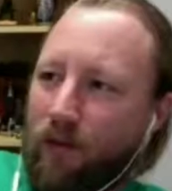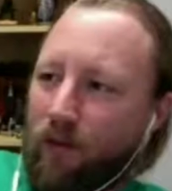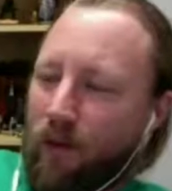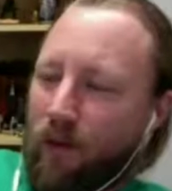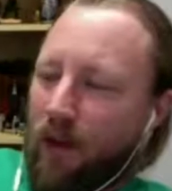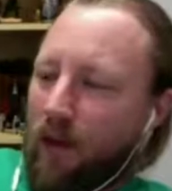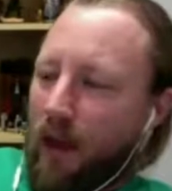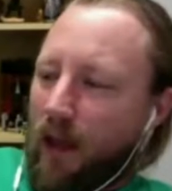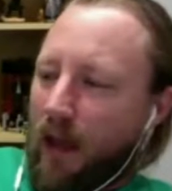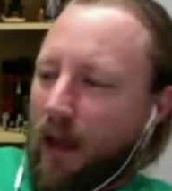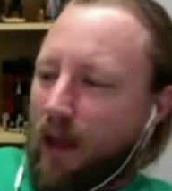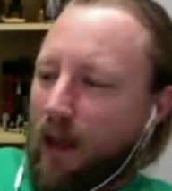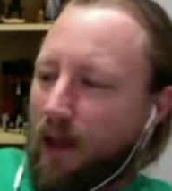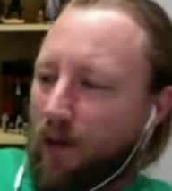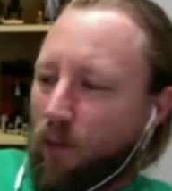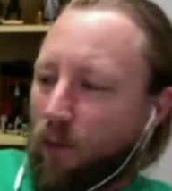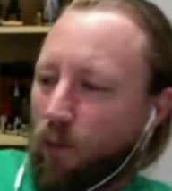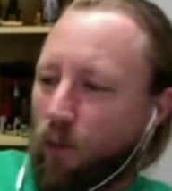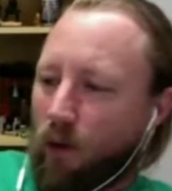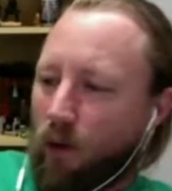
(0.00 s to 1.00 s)
they had
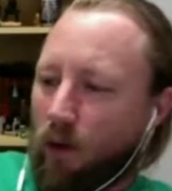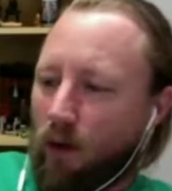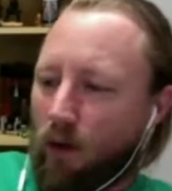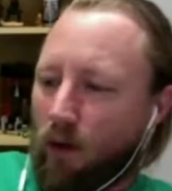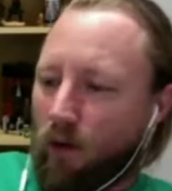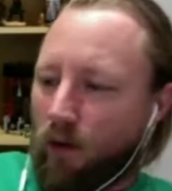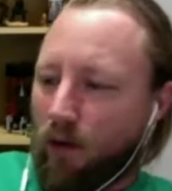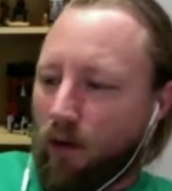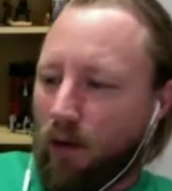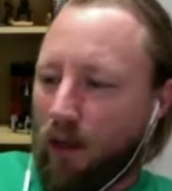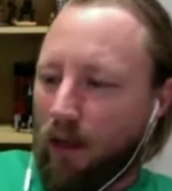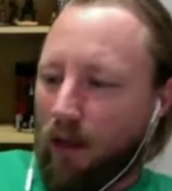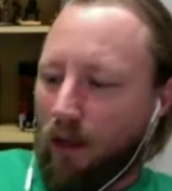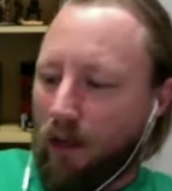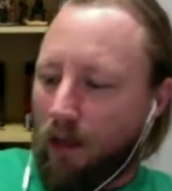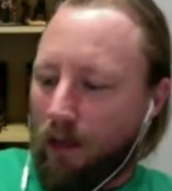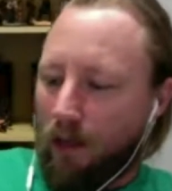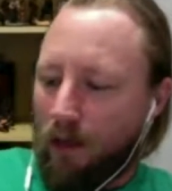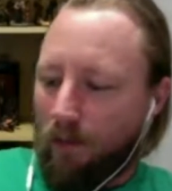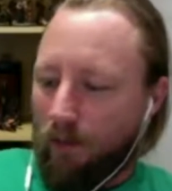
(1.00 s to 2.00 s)
were
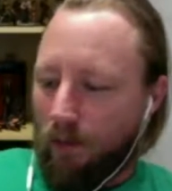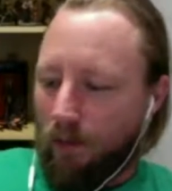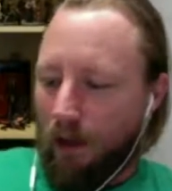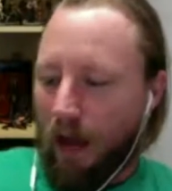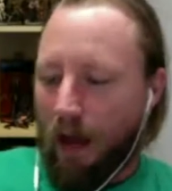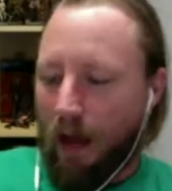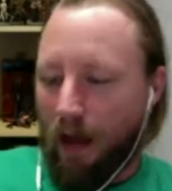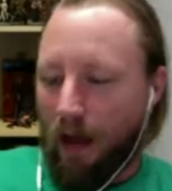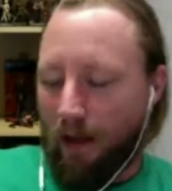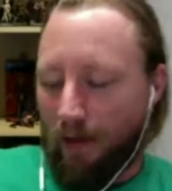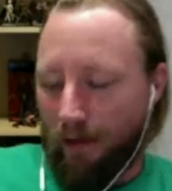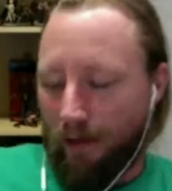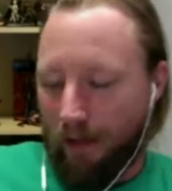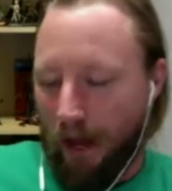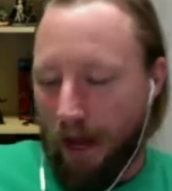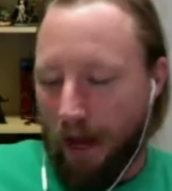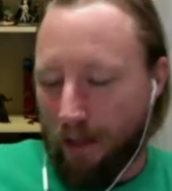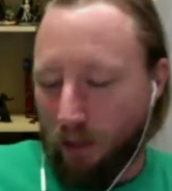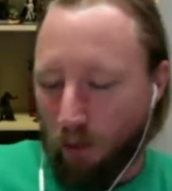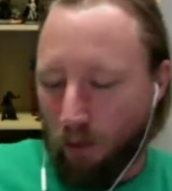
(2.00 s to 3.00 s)
the the
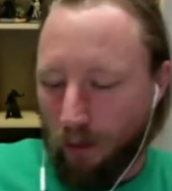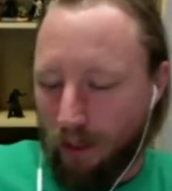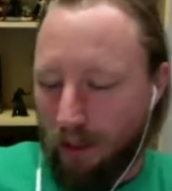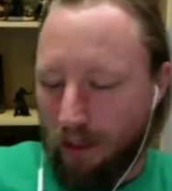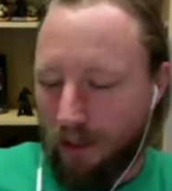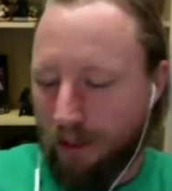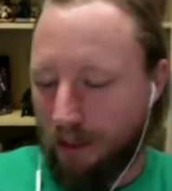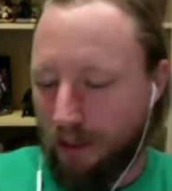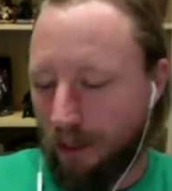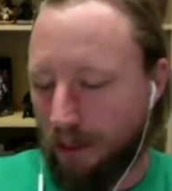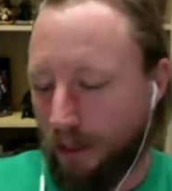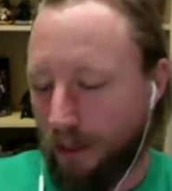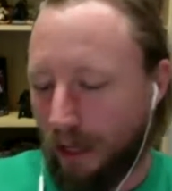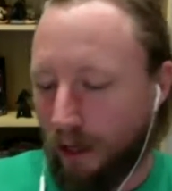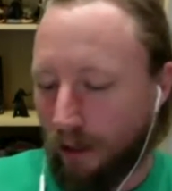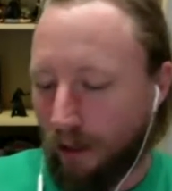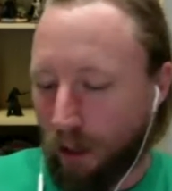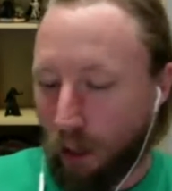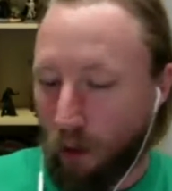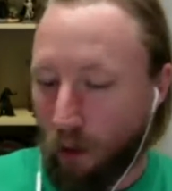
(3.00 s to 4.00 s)
Hot Toys six scale
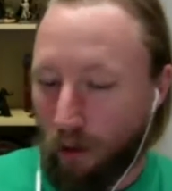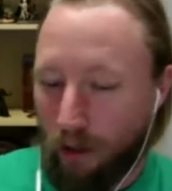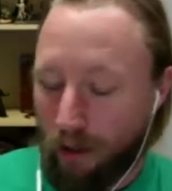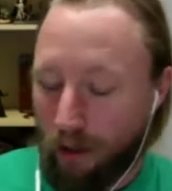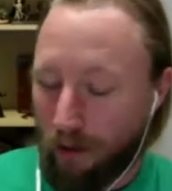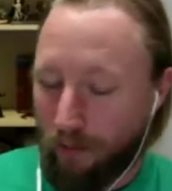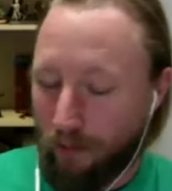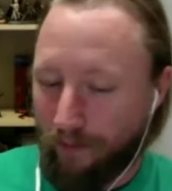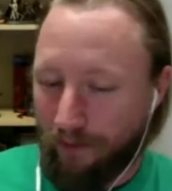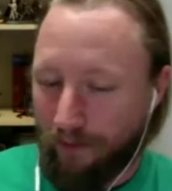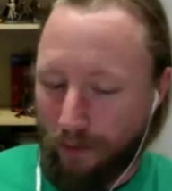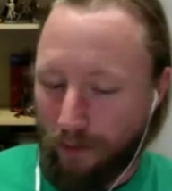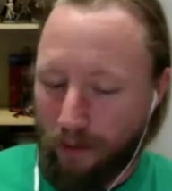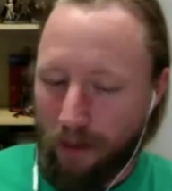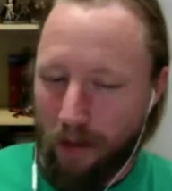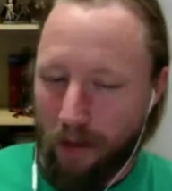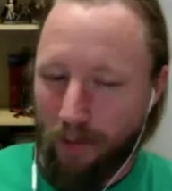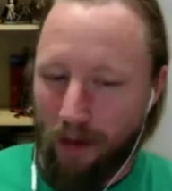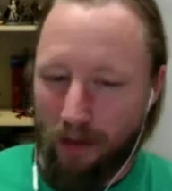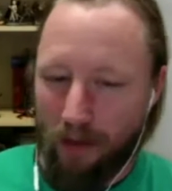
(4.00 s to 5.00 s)
Yoda from The
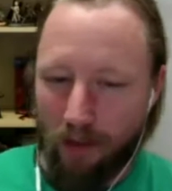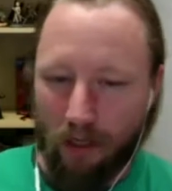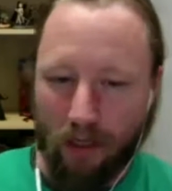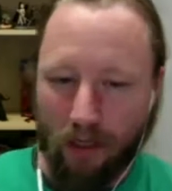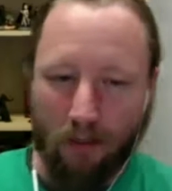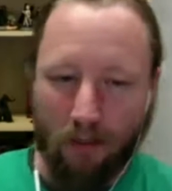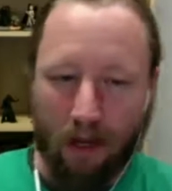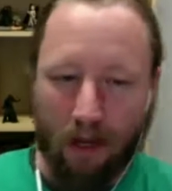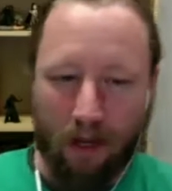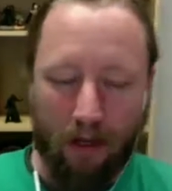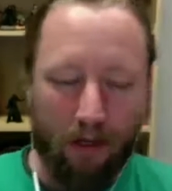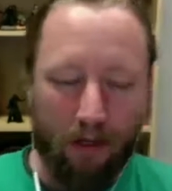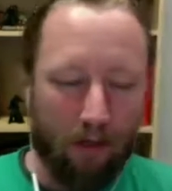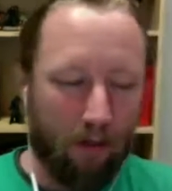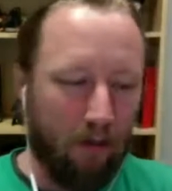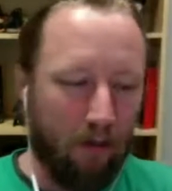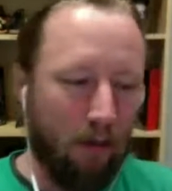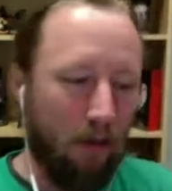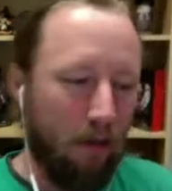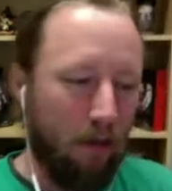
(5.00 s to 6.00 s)
Empire Strikes Back,
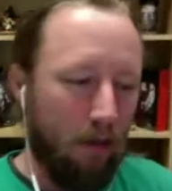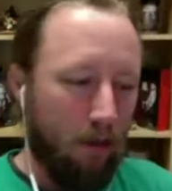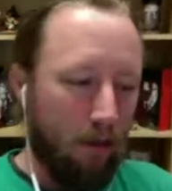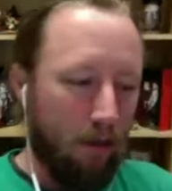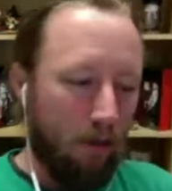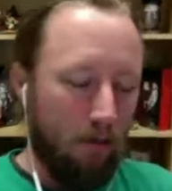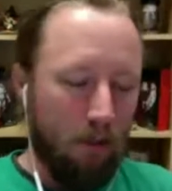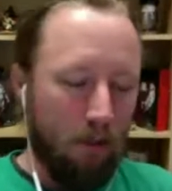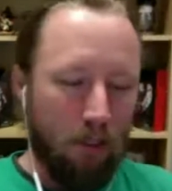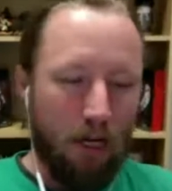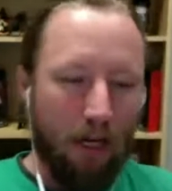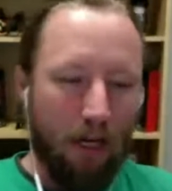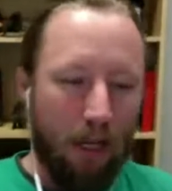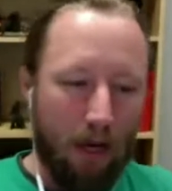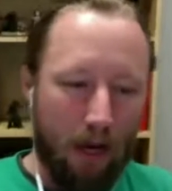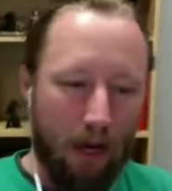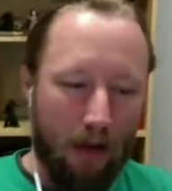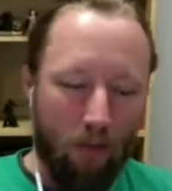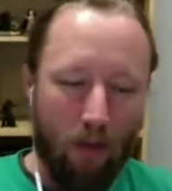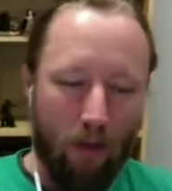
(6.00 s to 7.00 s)
which I
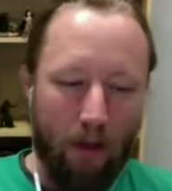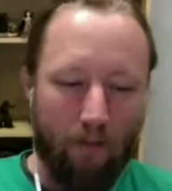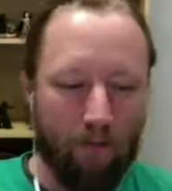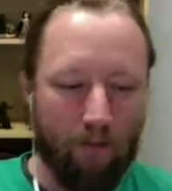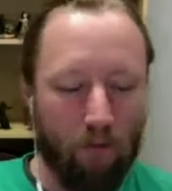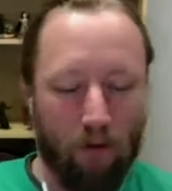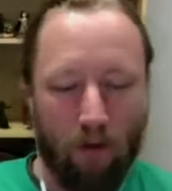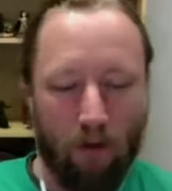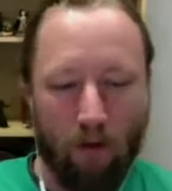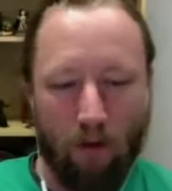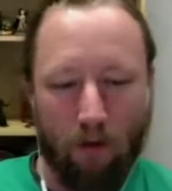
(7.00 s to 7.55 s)
cannot wait for.